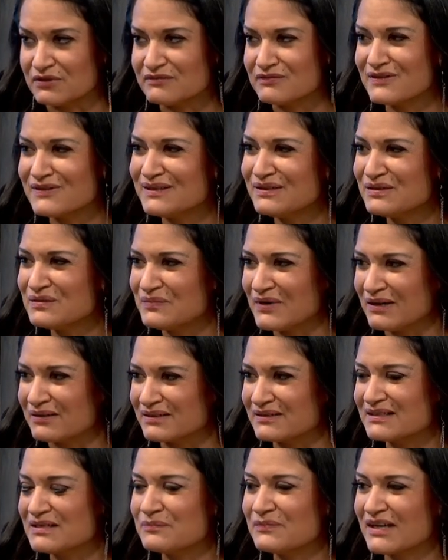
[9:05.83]
If you think about it,
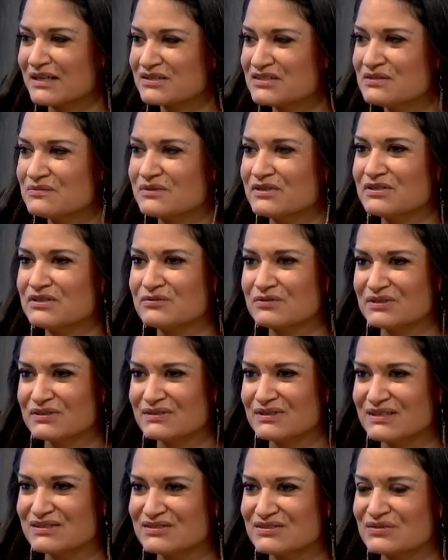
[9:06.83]
mm-hmm. think back mm-hmm. to when you were
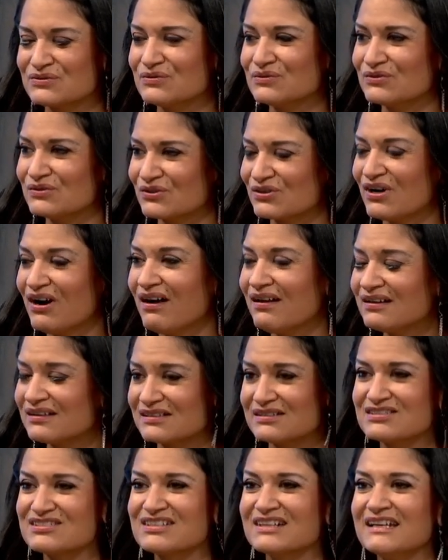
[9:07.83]
in school or
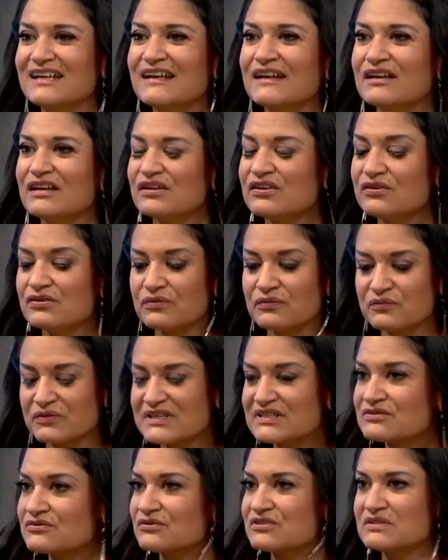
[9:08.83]
college, your
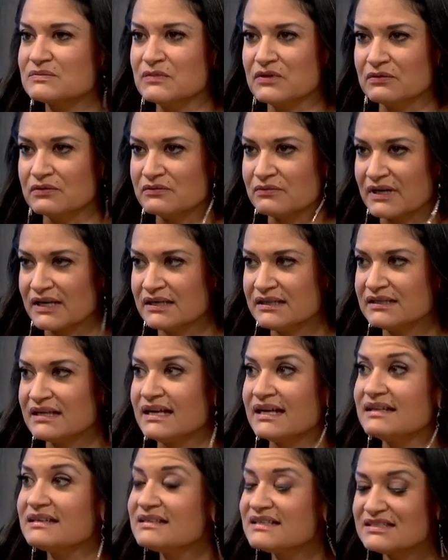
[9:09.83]
research mode, right?
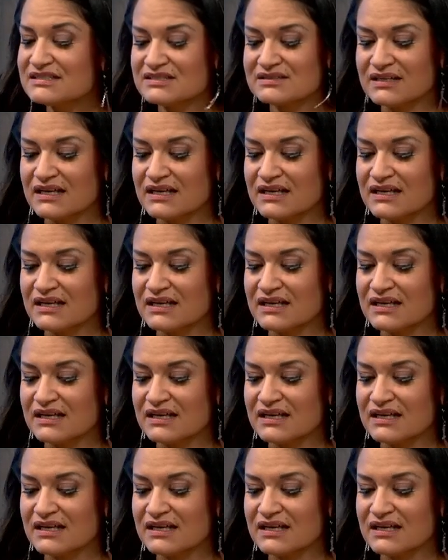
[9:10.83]
And these yeah.